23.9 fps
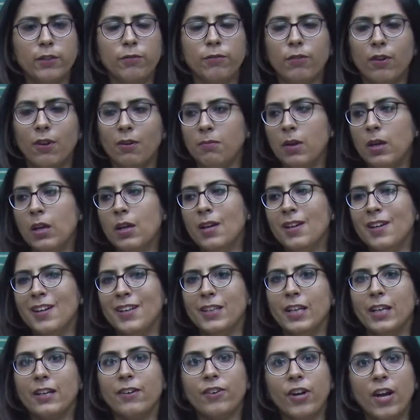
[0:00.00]
from
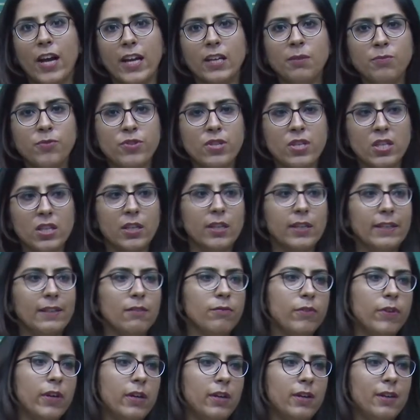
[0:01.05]
the crime
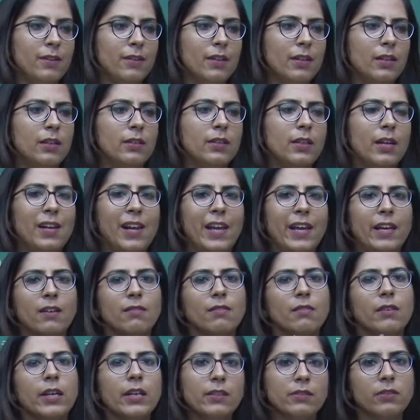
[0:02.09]
scene where
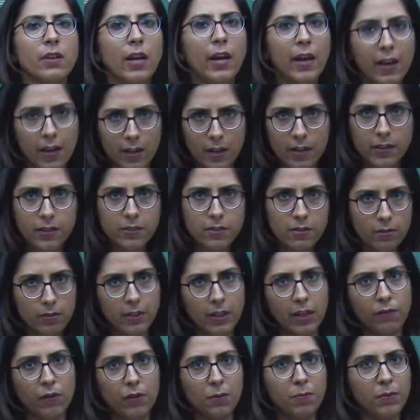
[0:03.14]
his hairs,
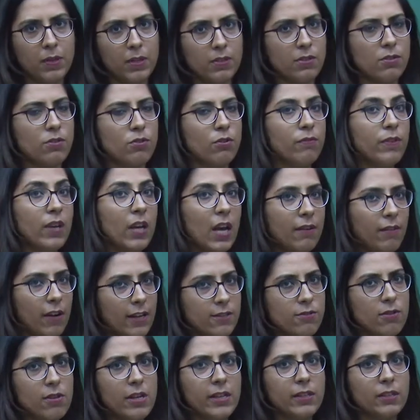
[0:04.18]
they were present. So we have
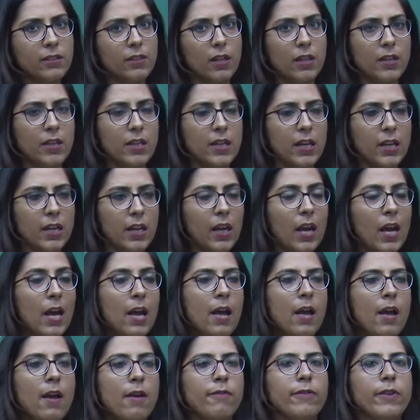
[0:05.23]
isolated the DNA,
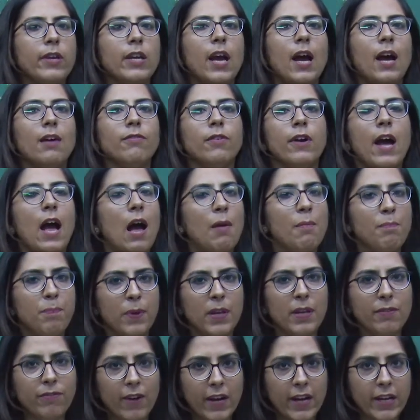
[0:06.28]
we have
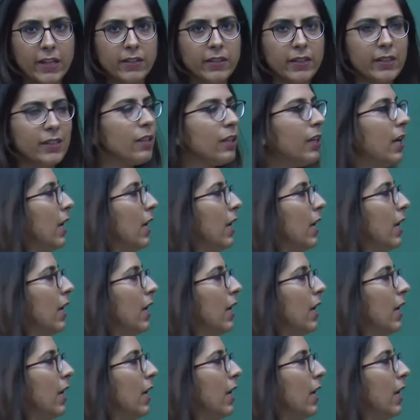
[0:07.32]
amplified it,